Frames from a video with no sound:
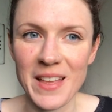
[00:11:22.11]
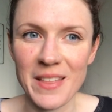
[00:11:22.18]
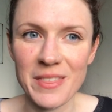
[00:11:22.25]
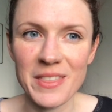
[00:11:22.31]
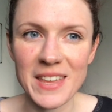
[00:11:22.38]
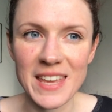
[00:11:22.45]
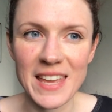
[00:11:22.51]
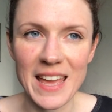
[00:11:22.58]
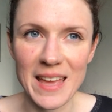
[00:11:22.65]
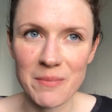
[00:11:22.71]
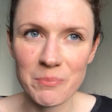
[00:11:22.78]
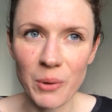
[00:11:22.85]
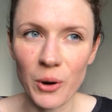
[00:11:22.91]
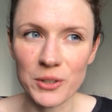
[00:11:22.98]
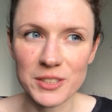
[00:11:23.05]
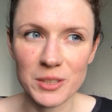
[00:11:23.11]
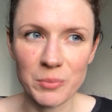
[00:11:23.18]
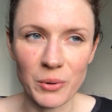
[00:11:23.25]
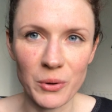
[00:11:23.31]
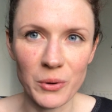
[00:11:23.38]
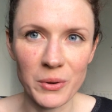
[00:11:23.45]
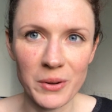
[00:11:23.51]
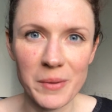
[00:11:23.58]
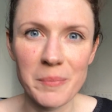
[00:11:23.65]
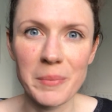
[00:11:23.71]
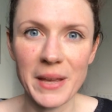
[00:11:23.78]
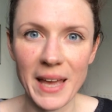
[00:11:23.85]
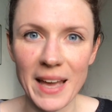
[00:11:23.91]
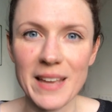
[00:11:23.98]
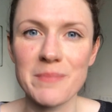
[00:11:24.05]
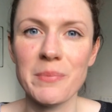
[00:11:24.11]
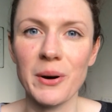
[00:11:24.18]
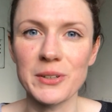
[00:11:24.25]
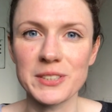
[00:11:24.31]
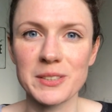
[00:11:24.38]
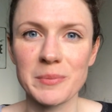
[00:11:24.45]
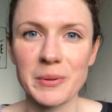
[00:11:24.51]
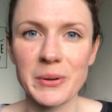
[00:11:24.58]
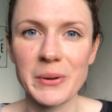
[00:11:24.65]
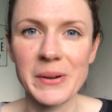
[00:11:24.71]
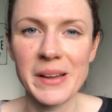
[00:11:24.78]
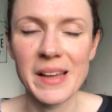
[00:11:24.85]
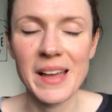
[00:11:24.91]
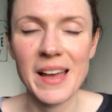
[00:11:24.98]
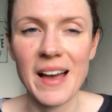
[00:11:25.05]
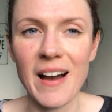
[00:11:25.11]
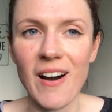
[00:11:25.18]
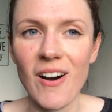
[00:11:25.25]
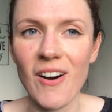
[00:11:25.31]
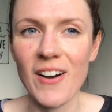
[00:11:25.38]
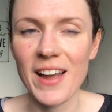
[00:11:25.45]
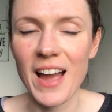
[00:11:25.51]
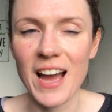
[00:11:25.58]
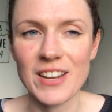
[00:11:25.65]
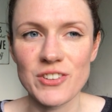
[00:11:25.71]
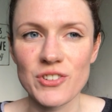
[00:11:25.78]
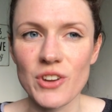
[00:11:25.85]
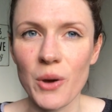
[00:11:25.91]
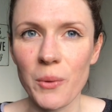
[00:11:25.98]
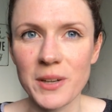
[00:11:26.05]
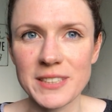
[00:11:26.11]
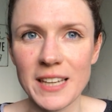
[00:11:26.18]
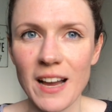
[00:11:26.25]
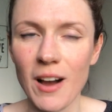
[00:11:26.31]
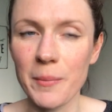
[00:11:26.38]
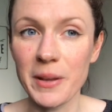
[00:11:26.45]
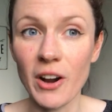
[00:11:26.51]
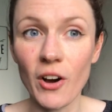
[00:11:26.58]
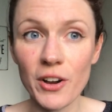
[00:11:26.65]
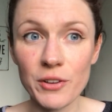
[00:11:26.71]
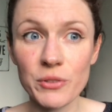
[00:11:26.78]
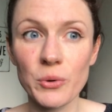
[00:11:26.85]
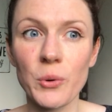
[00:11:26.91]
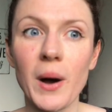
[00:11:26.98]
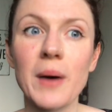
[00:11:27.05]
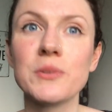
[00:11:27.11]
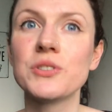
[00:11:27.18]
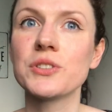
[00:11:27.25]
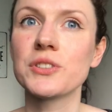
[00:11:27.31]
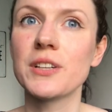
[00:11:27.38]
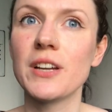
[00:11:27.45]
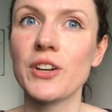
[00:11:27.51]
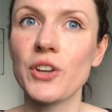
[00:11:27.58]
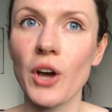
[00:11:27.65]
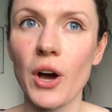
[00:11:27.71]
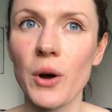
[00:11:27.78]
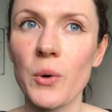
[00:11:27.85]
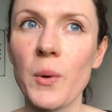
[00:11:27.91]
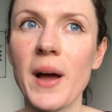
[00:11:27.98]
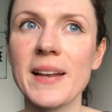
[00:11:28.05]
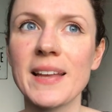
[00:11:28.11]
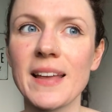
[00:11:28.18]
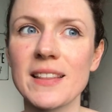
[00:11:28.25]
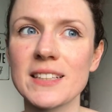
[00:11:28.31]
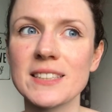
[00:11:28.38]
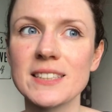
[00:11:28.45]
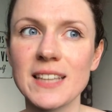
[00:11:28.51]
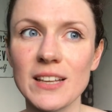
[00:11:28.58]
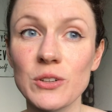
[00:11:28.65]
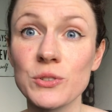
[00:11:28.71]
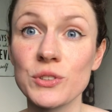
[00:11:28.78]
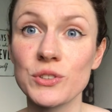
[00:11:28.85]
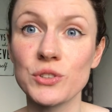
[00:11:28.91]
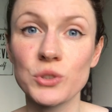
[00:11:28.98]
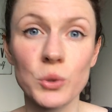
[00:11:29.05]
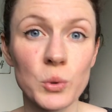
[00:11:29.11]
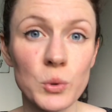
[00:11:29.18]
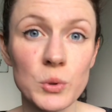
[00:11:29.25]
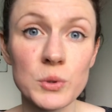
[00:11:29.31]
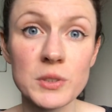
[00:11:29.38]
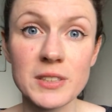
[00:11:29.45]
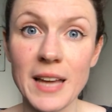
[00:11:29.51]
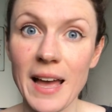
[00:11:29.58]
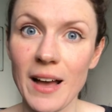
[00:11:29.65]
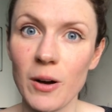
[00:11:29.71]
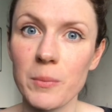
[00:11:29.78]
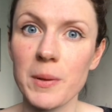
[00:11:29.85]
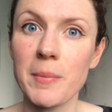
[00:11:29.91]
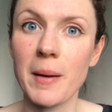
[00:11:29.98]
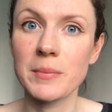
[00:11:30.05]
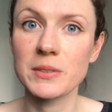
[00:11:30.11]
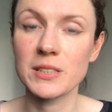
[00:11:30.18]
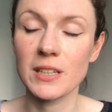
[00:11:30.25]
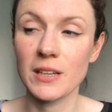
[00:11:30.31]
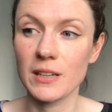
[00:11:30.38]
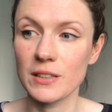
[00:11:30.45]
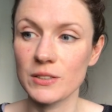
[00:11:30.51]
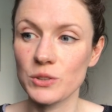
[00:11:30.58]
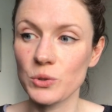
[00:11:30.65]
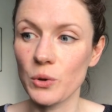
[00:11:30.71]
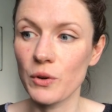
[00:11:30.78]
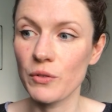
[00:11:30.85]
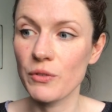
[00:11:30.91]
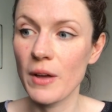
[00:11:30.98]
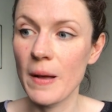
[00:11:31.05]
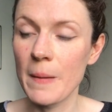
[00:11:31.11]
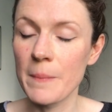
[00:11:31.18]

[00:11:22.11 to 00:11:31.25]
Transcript: The impossible became possible. I had no idea. I mean, I thought I was just gonna go and get the skills and tools to help me be able to sort of